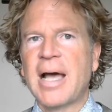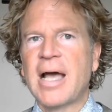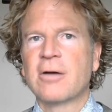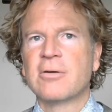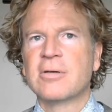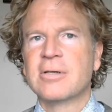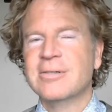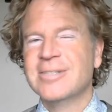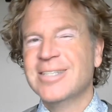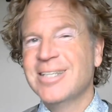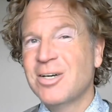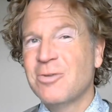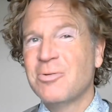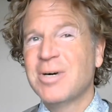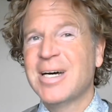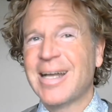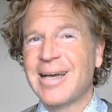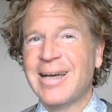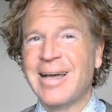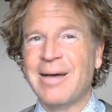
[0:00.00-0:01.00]
we go, you know
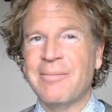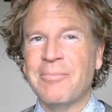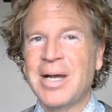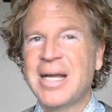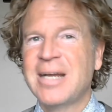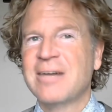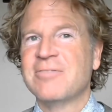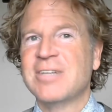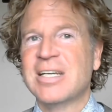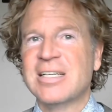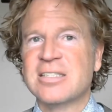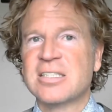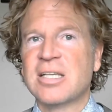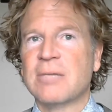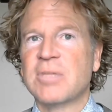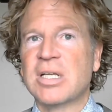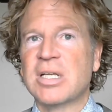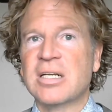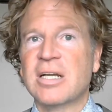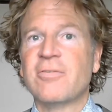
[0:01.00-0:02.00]
what, I might have done
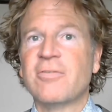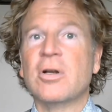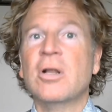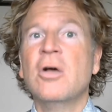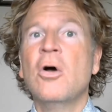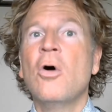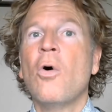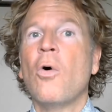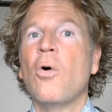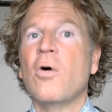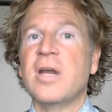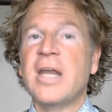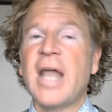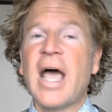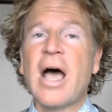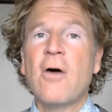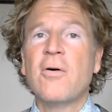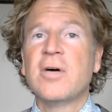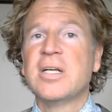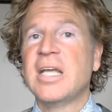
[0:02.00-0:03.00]
something different. Or
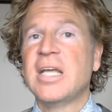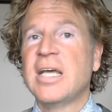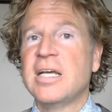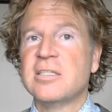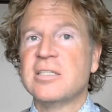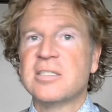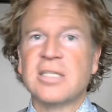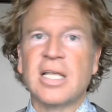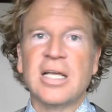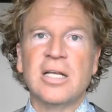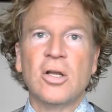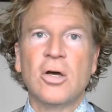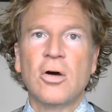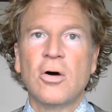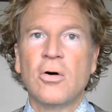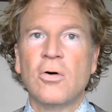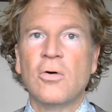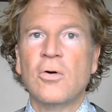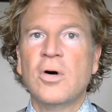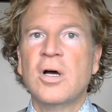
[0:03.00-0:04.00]
nowadays they
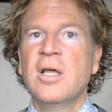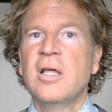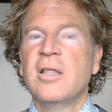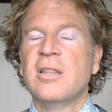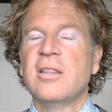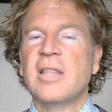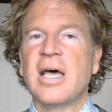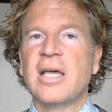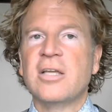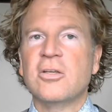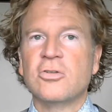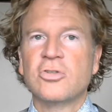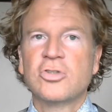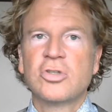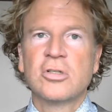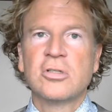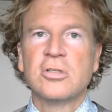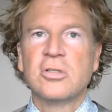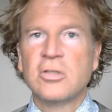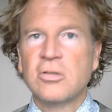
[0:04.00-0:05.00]
know that you
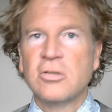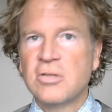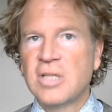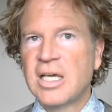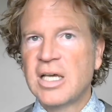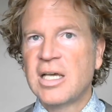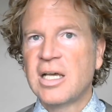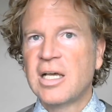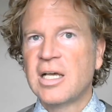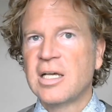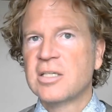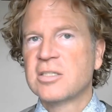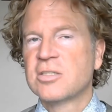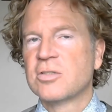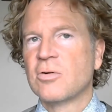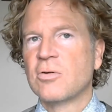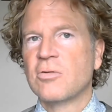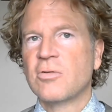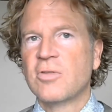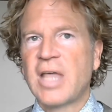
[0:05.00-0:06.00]
shouldn't do this
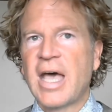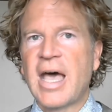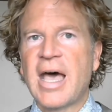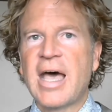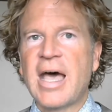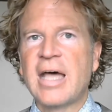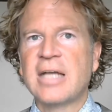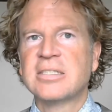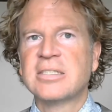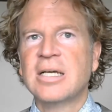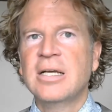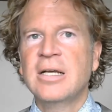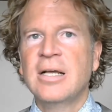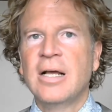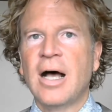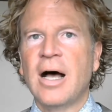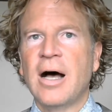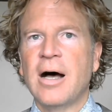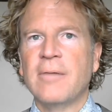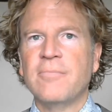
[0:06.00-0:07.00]
or that.
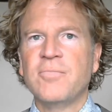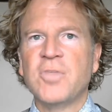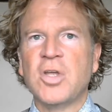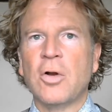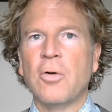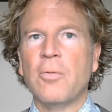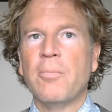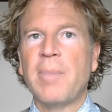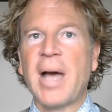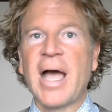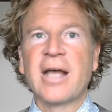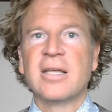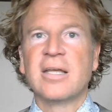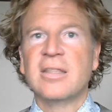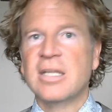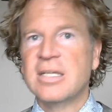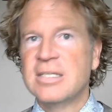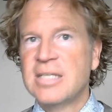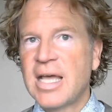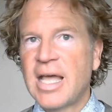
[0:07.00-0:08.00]
Back in
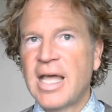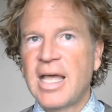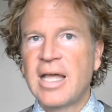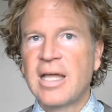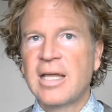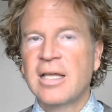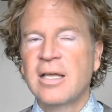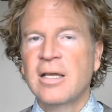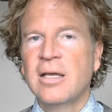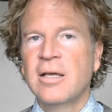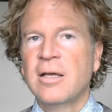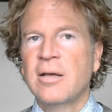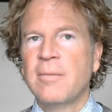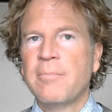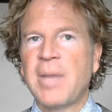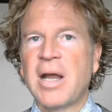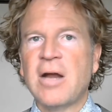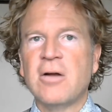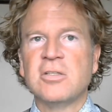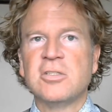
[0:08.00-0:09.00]
the day
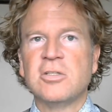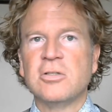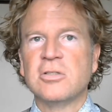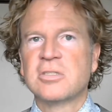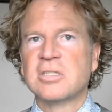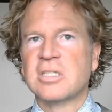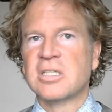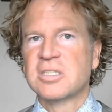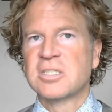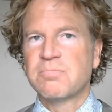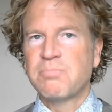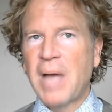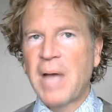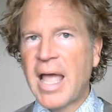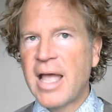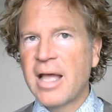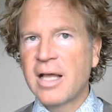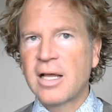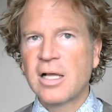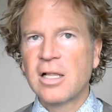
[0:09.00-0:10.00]
parents used to
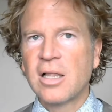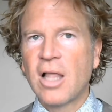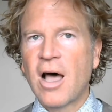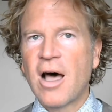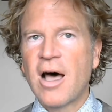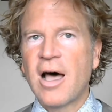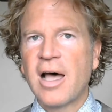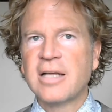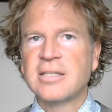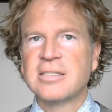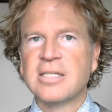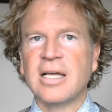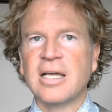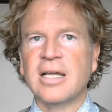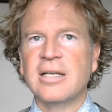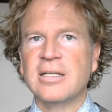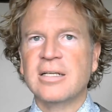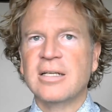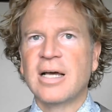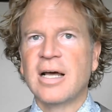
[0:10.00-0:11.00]
spank a lot,
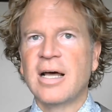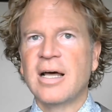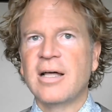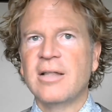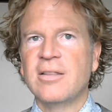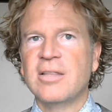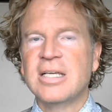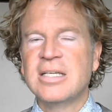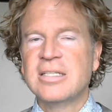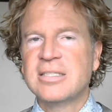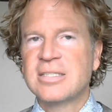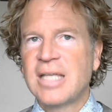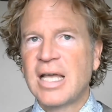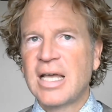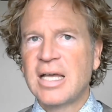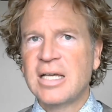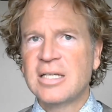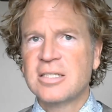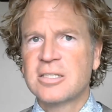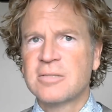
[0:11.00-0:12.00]
and these
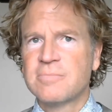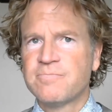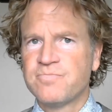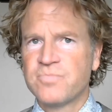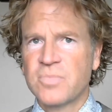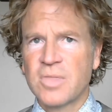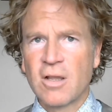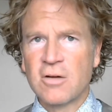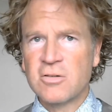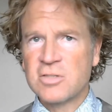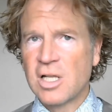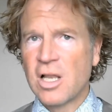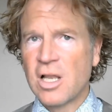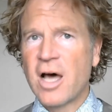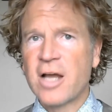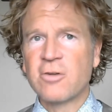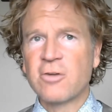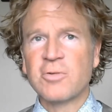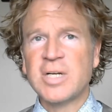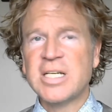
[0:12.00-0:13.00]
days there's a
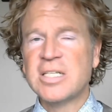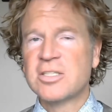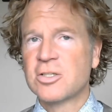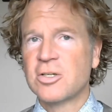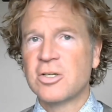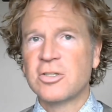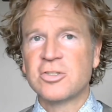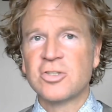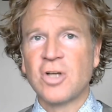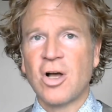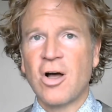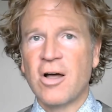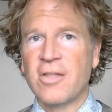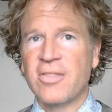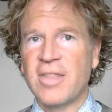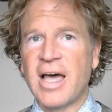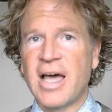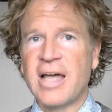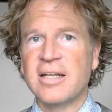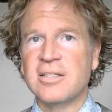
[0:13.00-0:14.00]
lot of research on
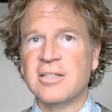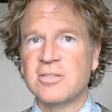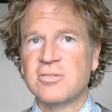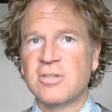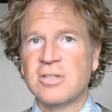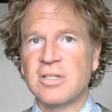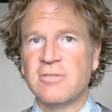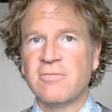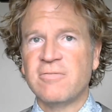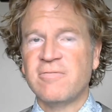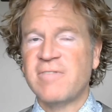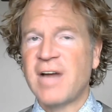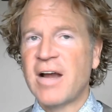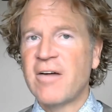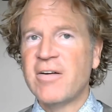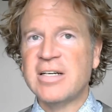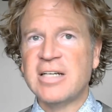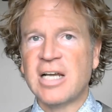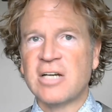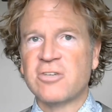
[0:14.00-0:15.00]
that is
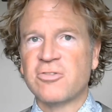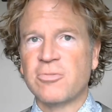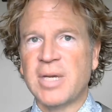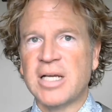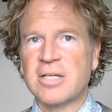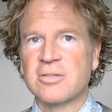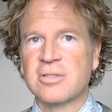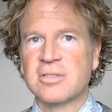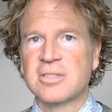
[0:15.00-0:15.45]
very detrimental